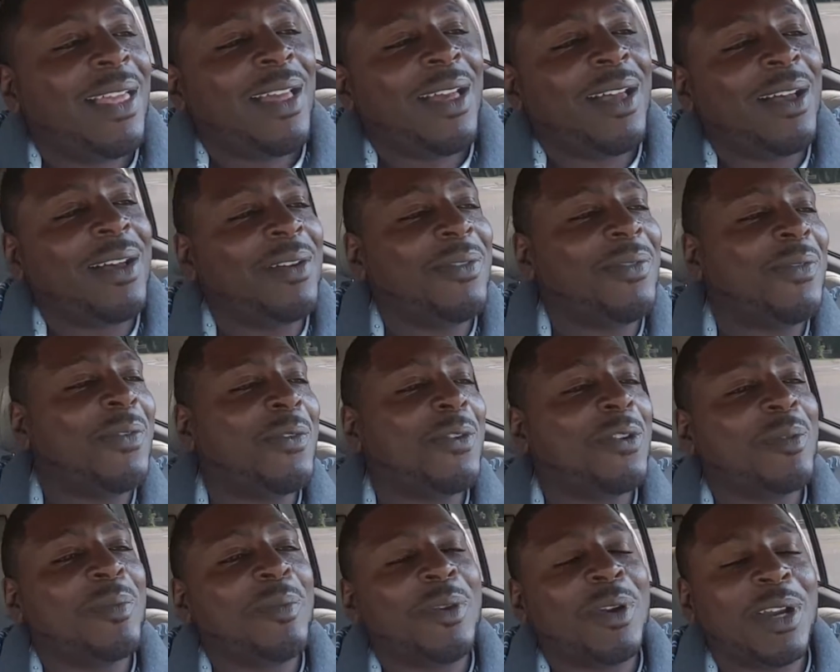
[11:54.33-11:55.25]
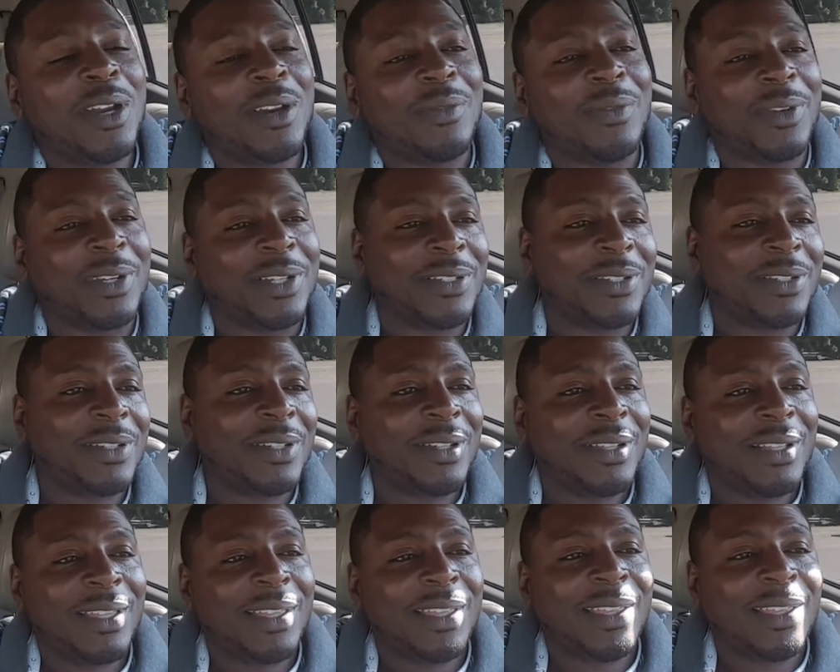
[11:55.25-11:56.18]
affordable coverage,
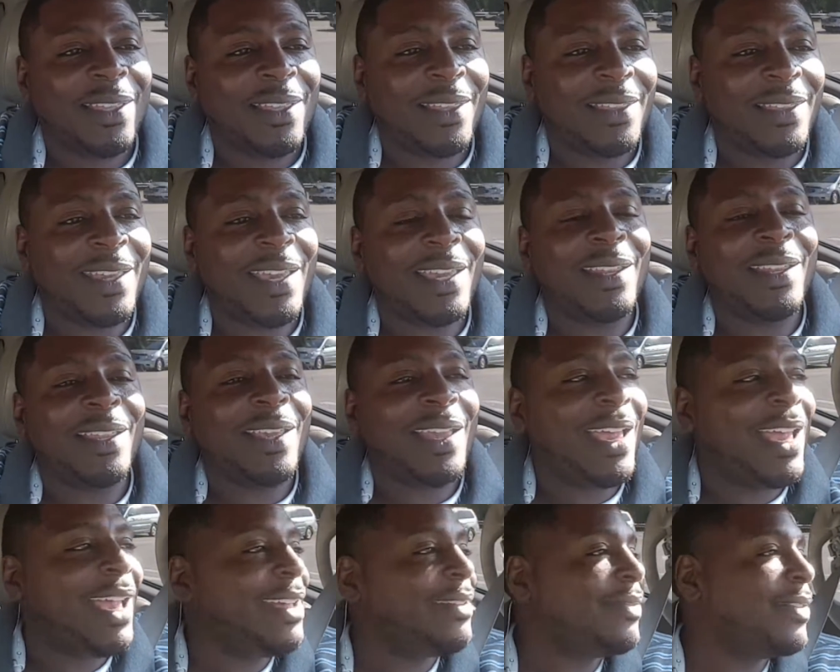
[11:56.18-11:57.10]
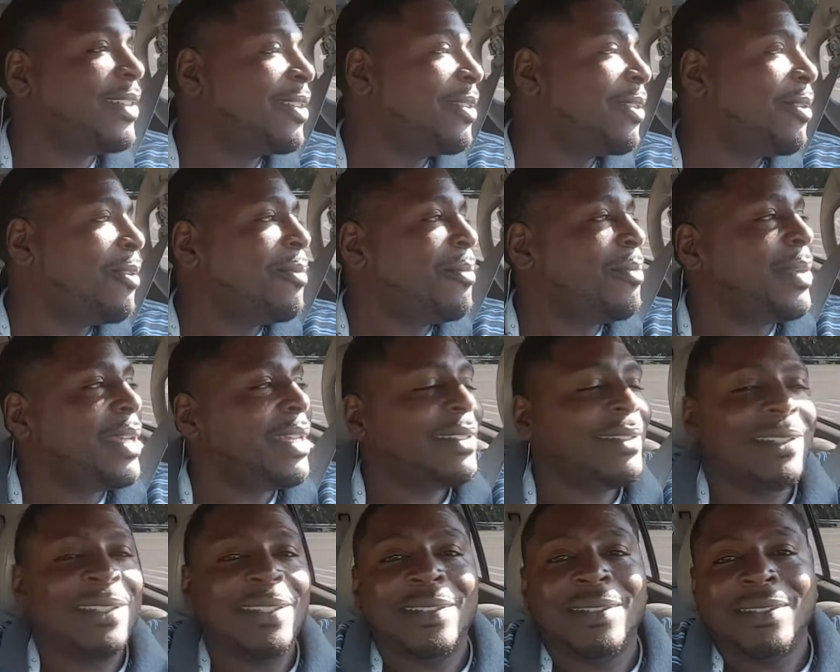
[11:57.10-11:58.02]
that have their own
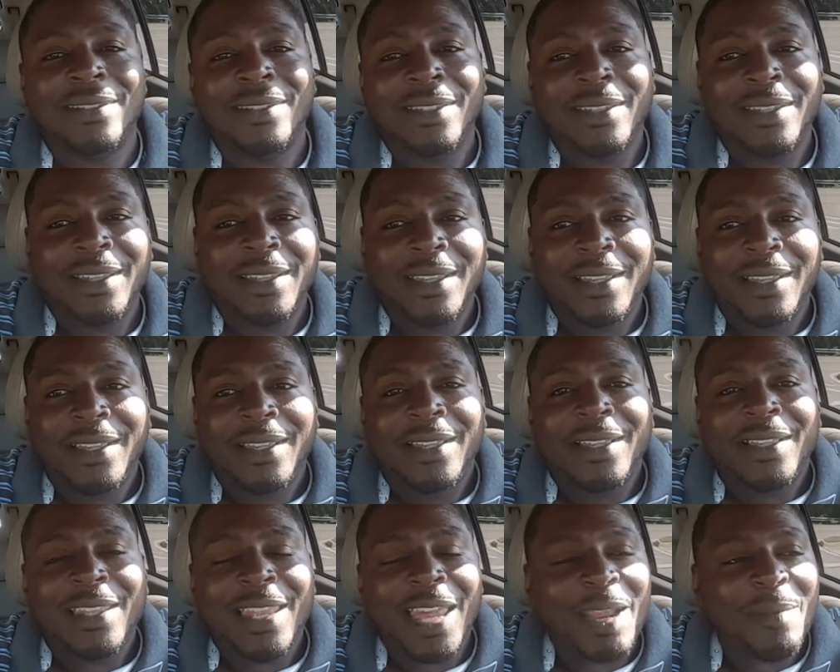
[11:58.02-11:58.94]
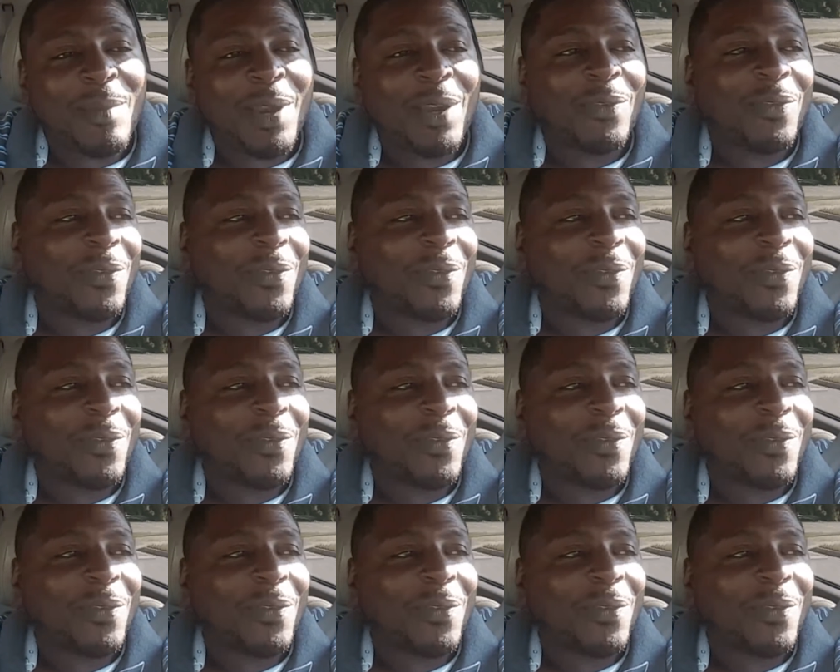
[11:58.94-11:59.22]
business, like my